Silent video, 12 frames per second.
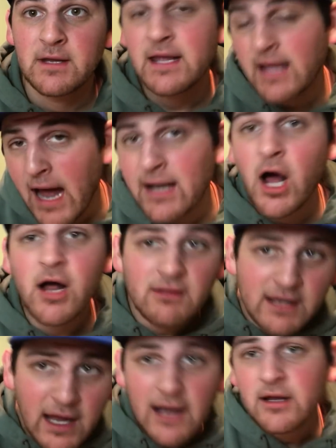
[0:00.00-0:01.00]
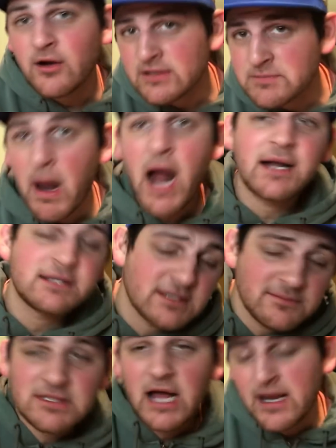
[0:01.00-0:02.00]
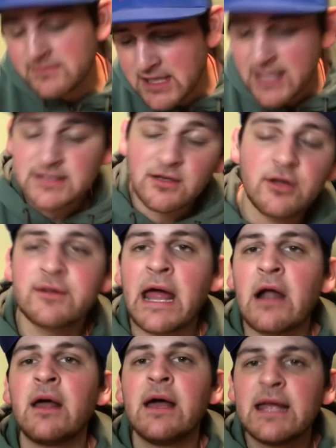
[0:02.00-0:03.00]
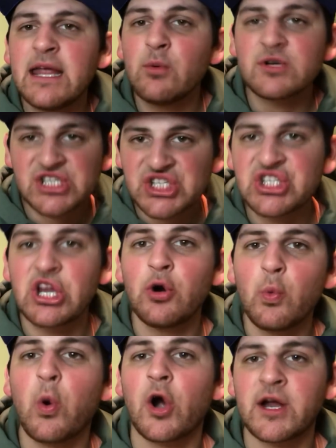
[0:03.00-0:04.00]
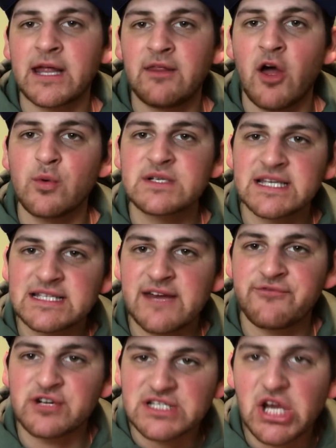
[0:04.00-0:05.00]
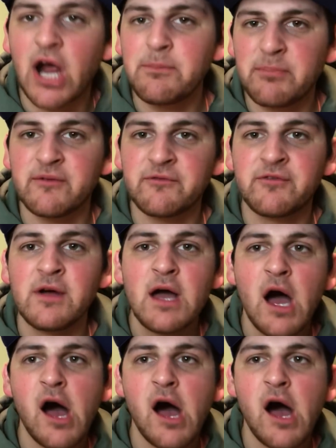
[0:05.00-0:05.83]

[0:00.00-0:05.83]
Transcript: He got ugly. I know his body sometimes gets a little down. He was still working, though. It was a different type of